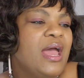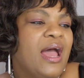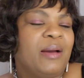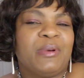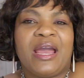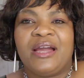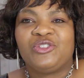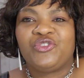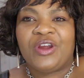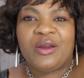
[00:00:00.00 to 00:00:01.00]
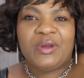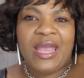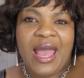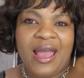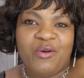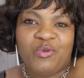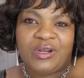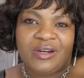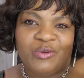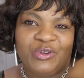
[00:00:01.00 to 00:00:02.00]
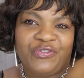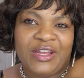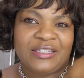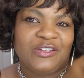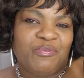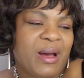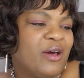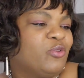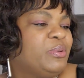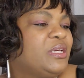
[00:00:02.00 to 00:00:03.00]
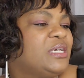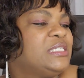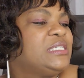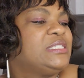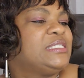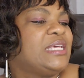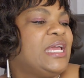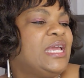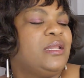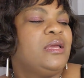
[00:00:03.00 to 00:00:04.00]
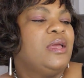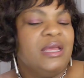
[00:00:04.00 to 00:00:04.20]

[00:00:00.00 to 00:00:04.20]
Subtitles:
I'm contrary. I wanted a reflective bottle because it said